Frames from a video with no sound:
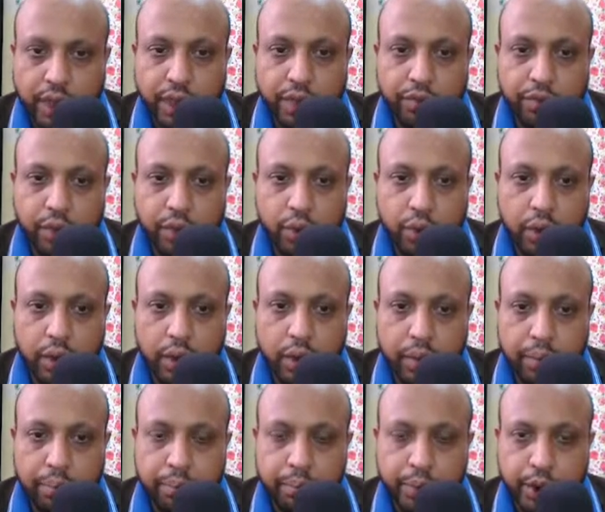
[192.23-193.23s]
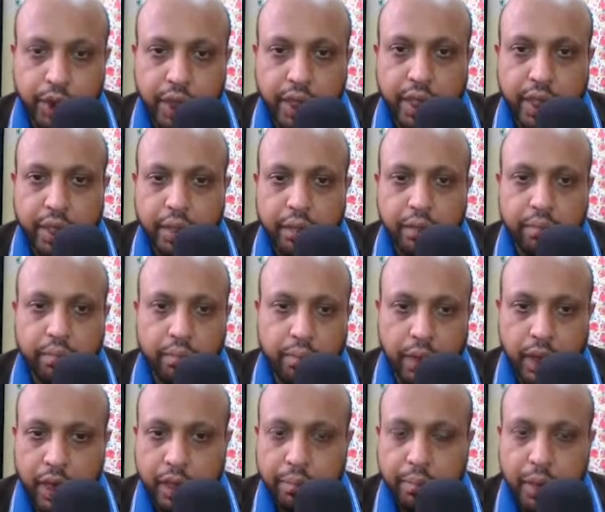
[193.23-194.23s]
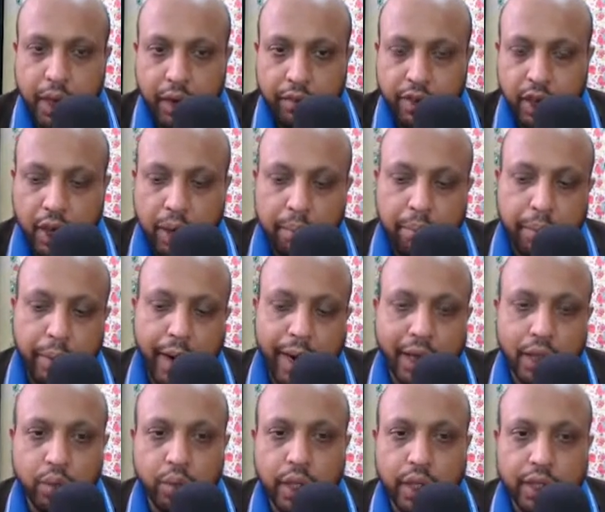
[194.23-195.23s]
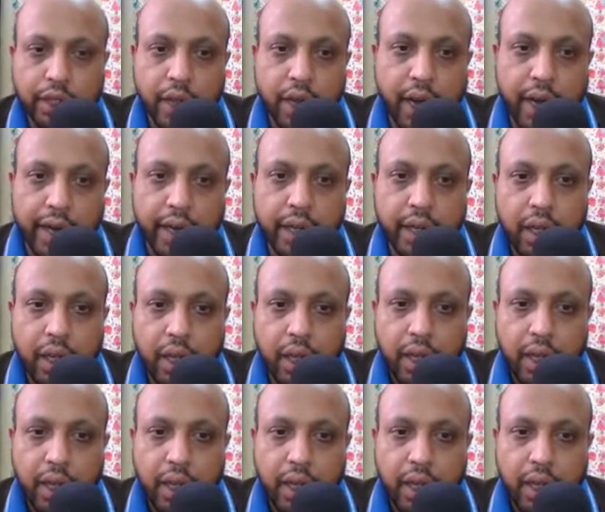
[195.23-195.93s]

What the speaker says: if you see, I will come back to the slide.